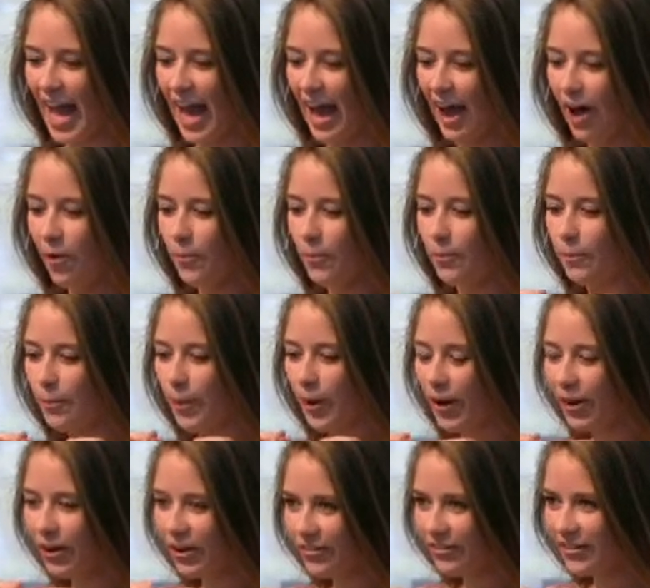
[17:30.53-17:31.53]
how
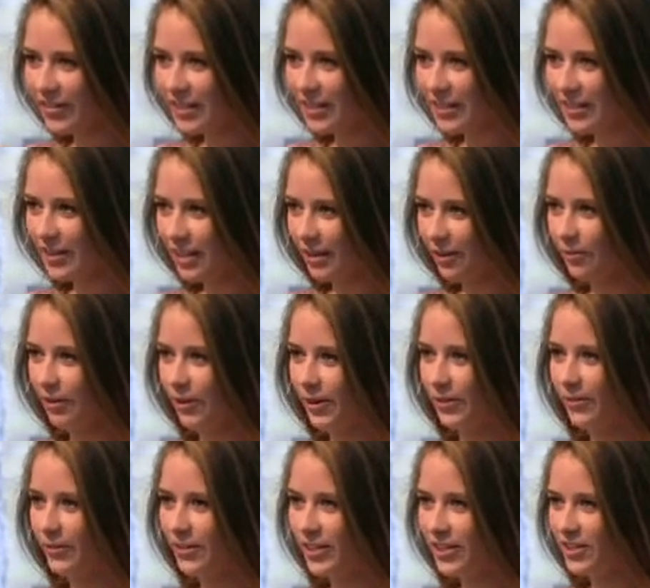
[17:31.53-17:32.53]
perfectly they
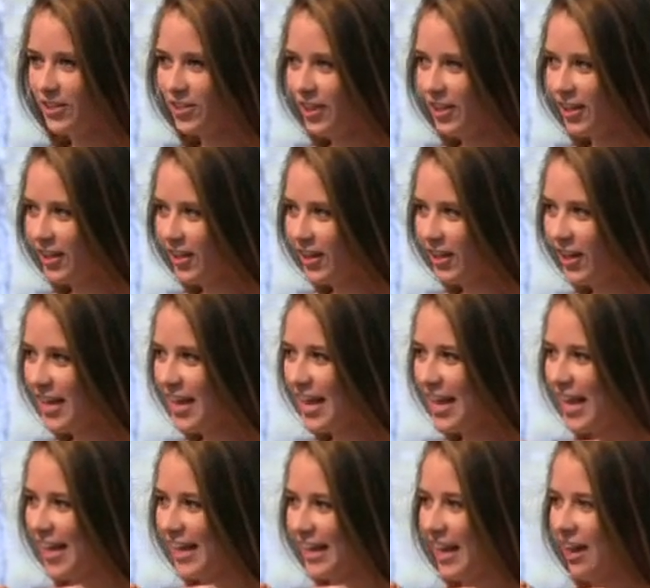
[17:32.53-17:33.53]
work with each other,
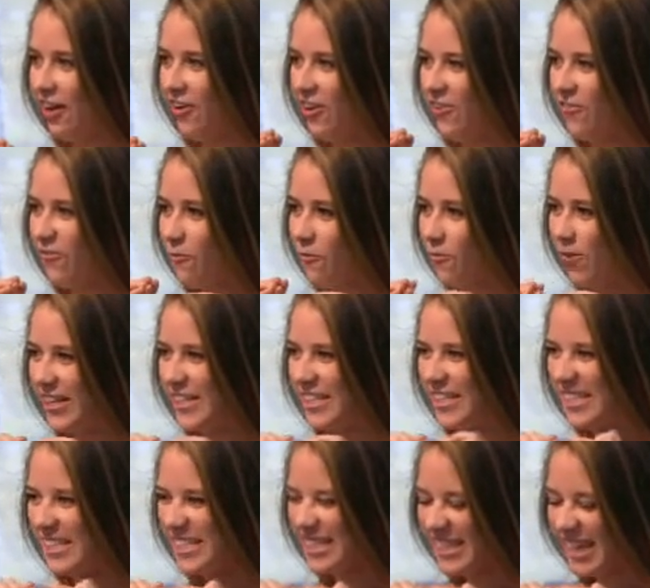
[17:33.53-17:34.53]
and how if
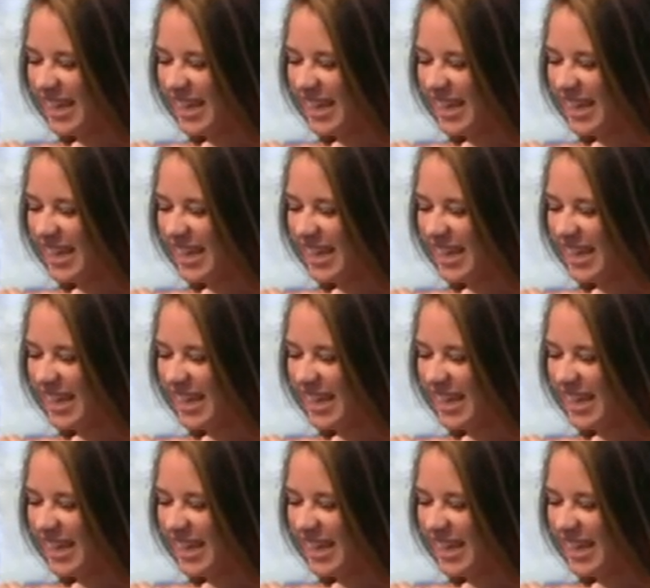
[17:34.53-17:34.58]
one